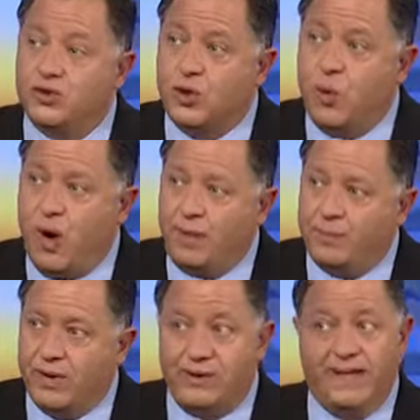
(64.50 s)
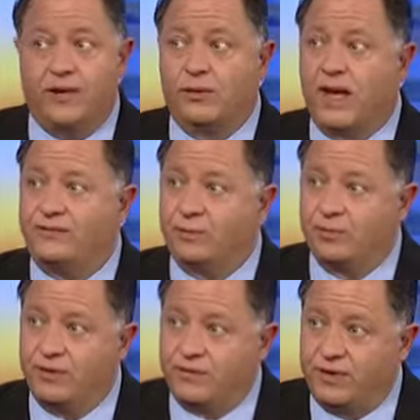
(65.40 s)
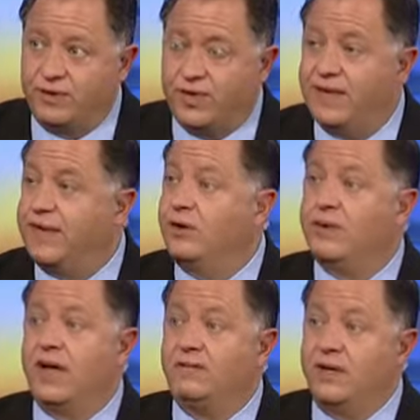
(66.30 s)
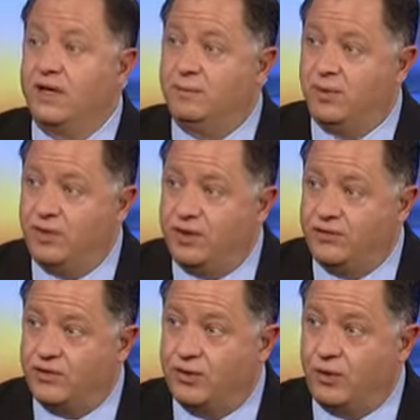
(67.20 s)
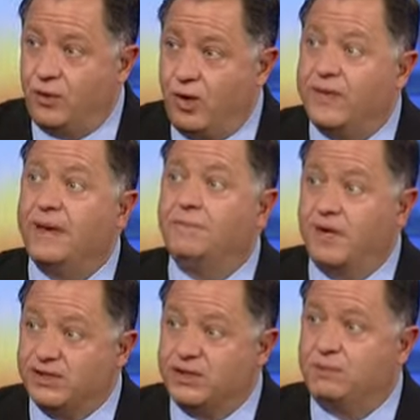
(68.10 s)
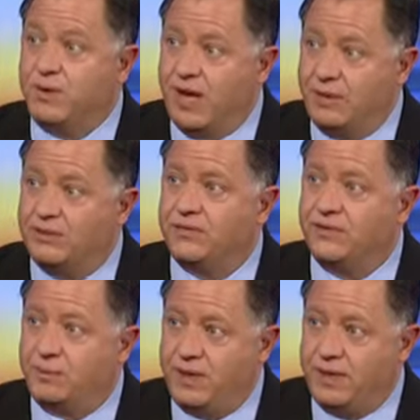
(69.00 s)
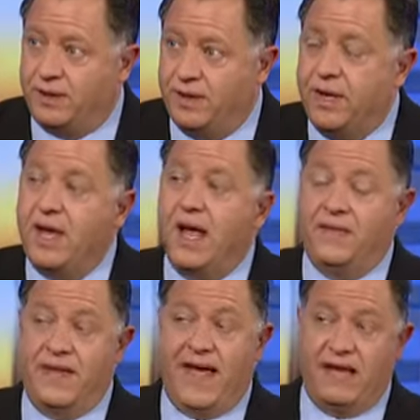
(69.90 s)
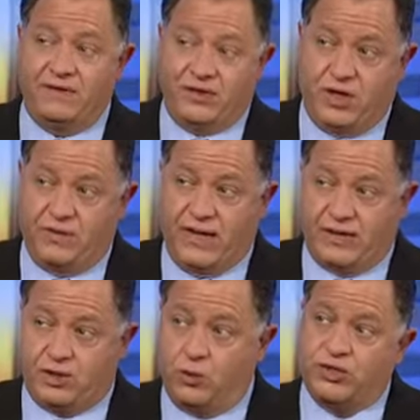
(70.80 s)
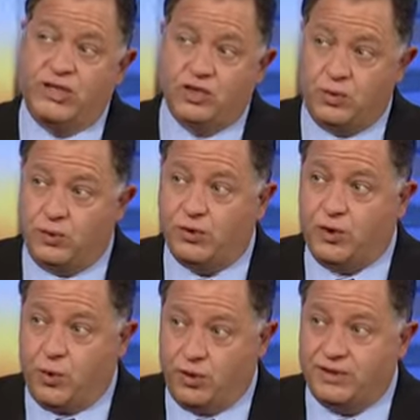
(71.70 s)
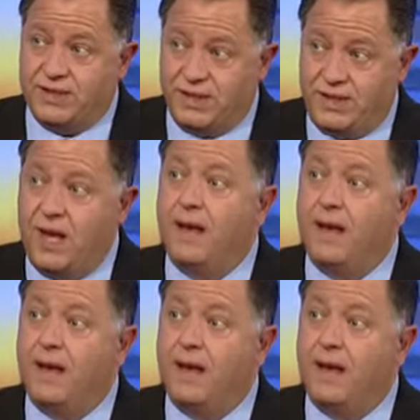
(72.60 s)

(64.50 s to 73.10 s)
to cooperate. They don't have a privilege and they don't have any immunities under the law. They must comply with the subpoena, and they haven't done that. So essentially what the court did,